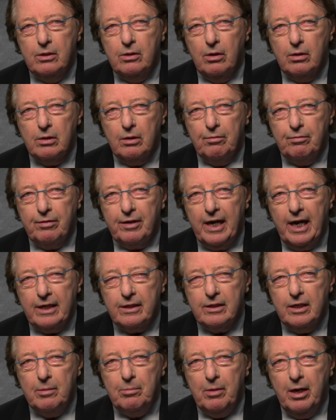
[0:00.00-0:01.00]
or
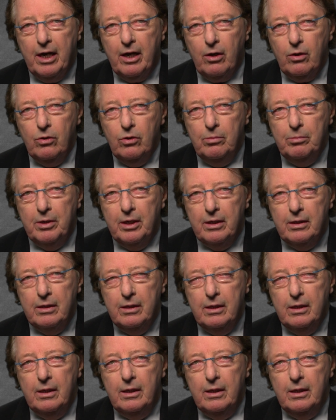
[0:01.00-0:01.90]
refractory myeloma